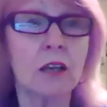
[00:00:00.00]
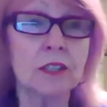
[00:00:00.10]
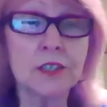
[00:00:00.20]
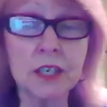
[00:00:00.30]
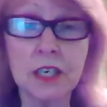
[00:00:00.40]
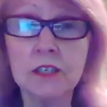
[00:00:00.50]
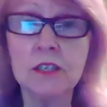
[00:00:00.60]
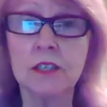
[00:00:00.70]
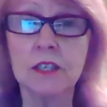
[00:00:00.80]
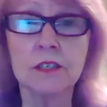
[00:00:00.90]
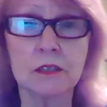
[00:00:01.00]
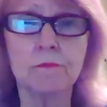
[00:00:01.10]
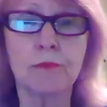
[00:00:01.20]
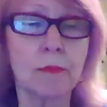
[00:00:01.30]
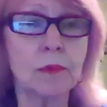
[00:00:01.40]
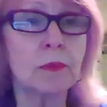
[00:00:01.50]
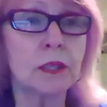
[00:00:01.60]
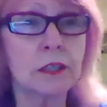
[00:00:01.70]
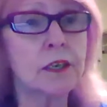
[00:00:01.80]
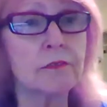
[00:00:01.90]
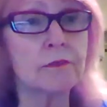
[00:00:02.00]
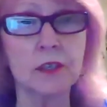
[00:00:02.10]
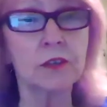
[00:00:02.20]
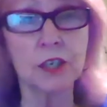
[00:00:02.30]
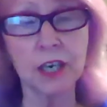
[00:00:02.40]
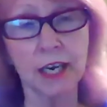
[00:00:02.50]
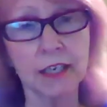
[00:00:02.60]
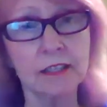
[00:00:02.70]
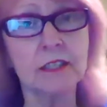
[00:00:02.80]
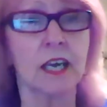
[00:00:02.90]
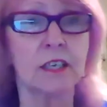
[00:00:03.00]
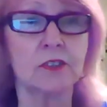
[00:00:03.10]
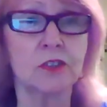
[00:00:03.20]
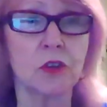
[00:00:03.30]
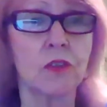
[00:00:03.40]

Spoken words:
are listening to this probably live in the United States,